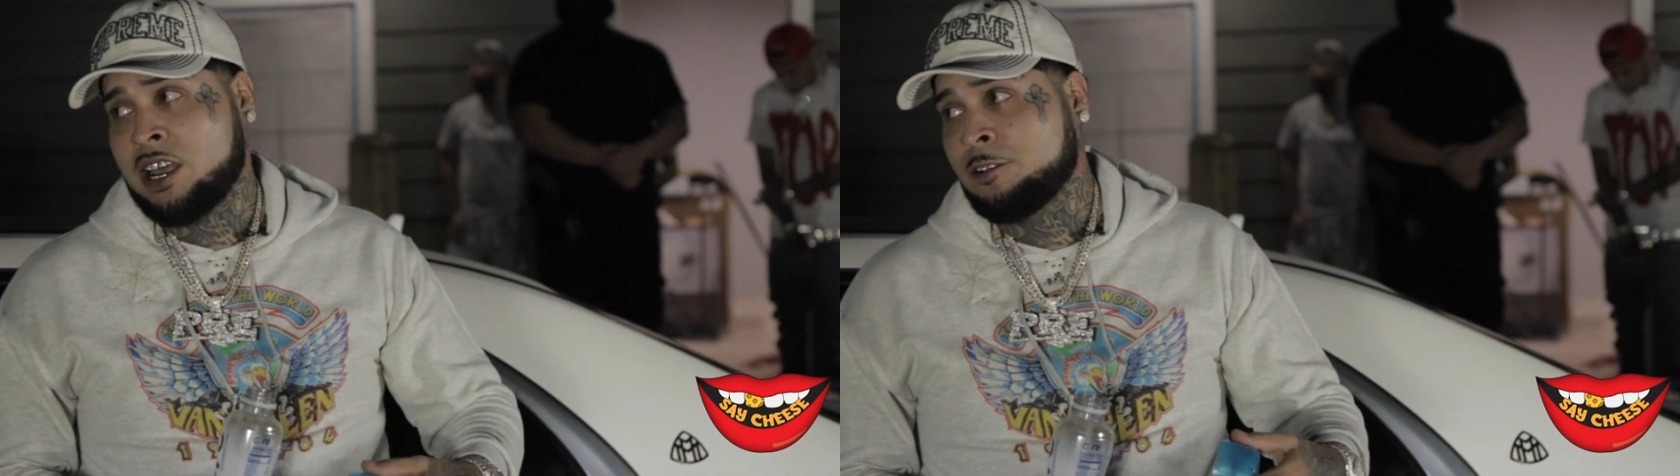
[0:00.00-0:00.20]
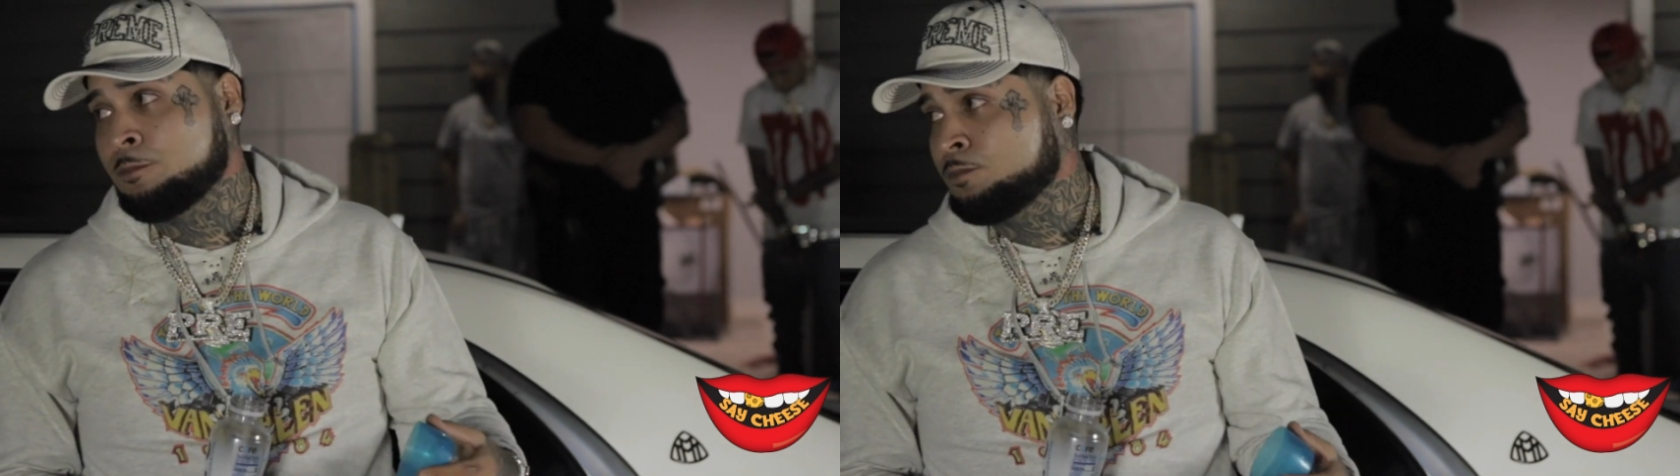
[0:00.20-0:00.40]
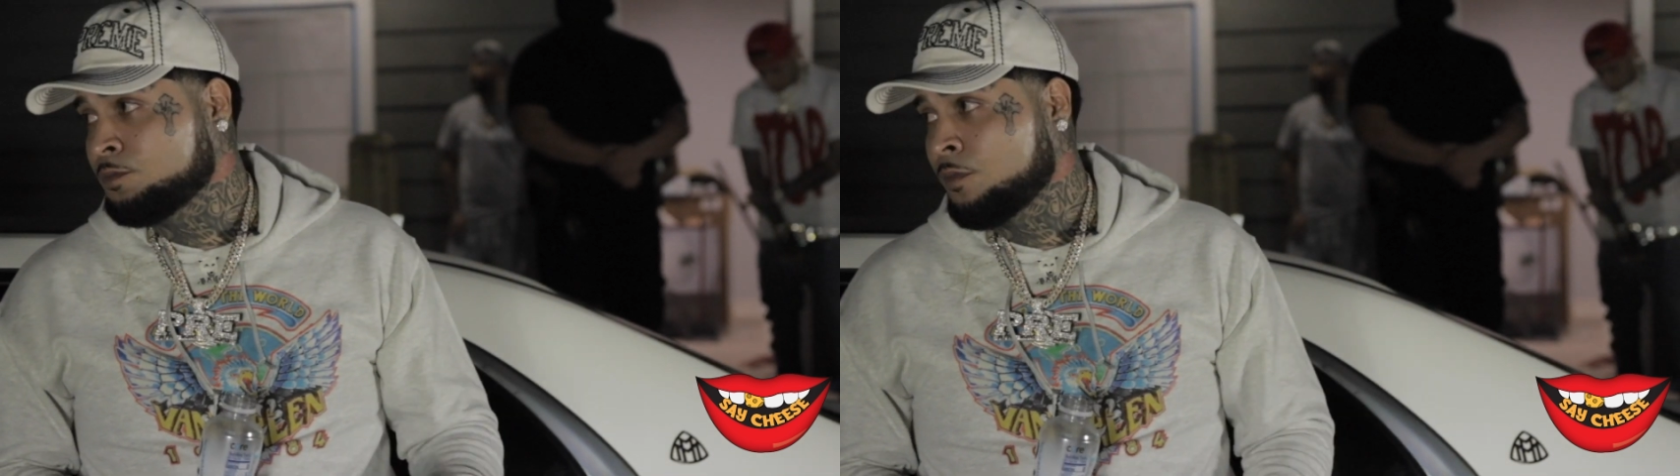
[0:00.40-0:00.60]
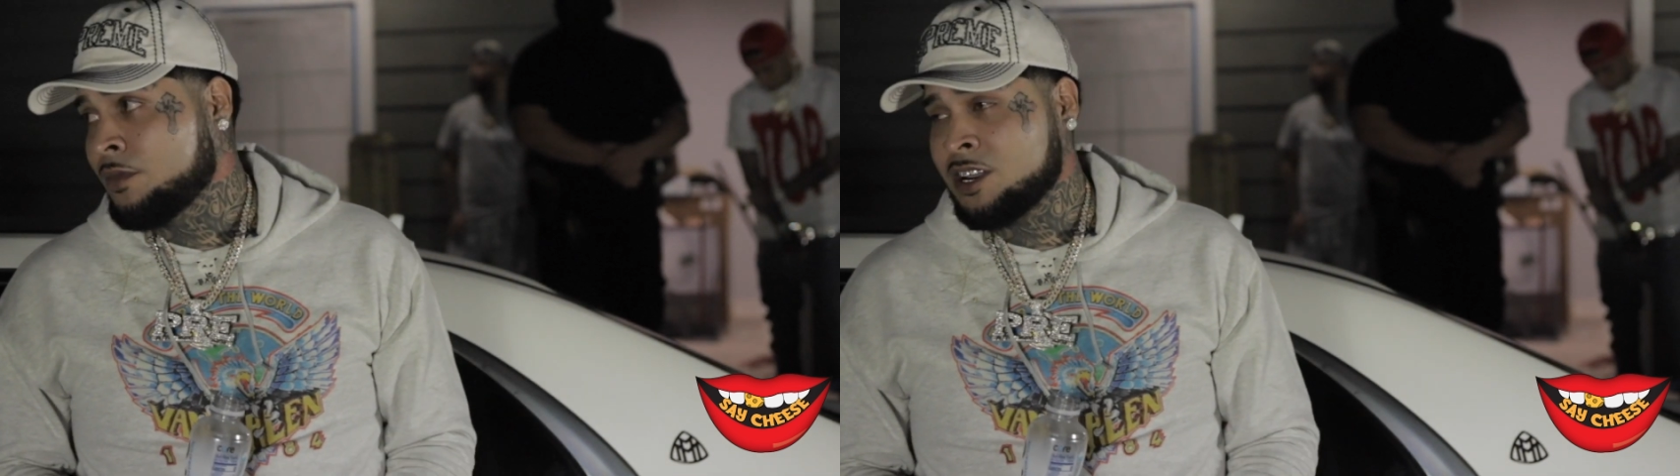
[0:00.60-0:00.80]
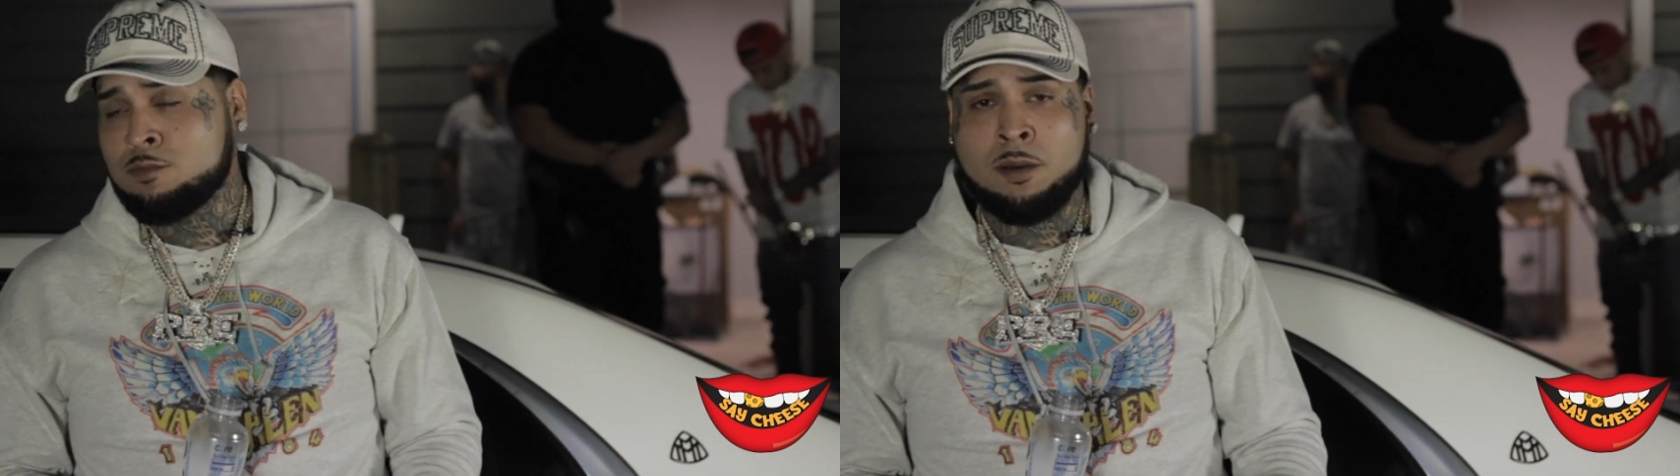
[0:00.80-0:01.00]
like
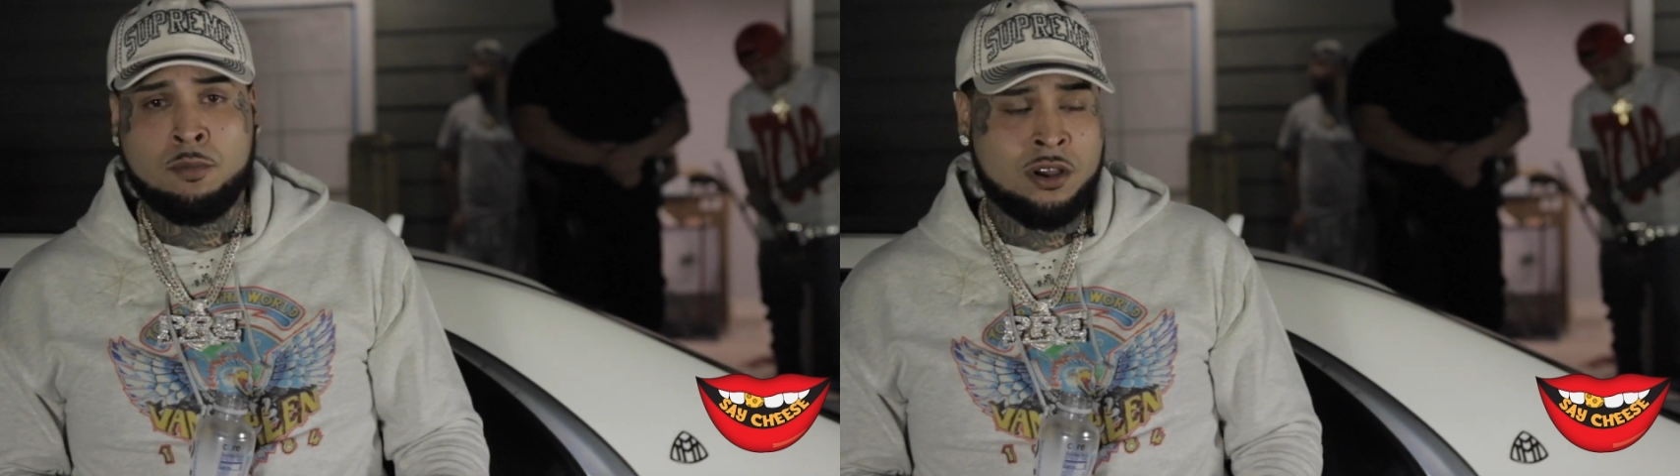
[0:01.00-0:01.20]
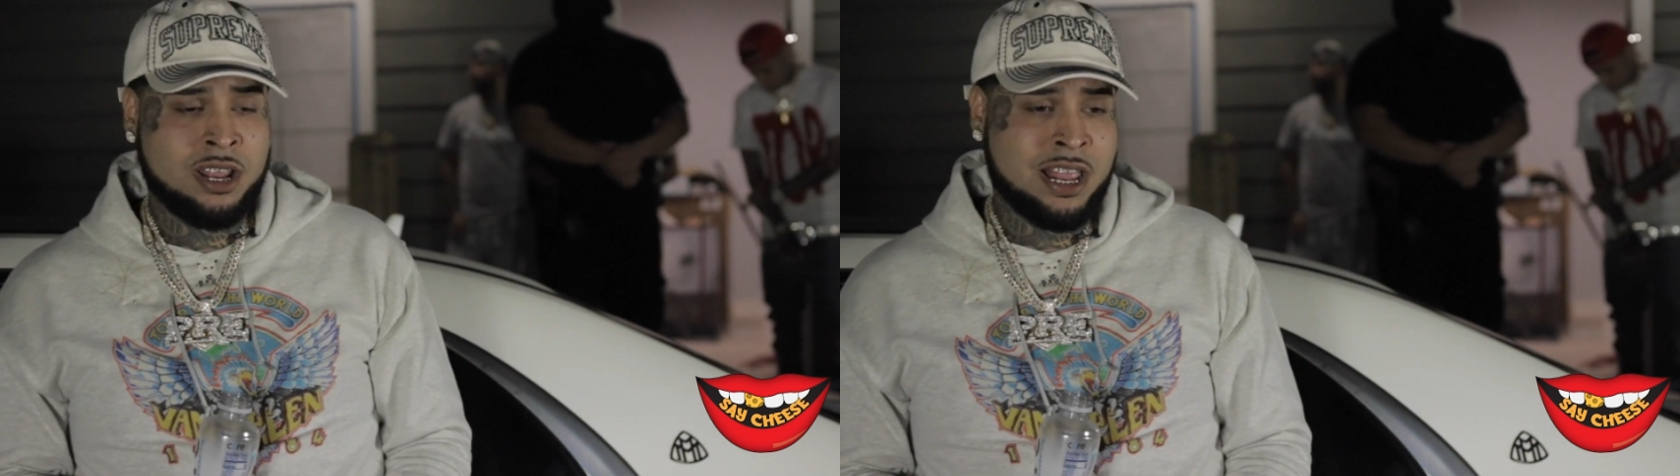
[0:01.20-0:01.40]
that's my boy.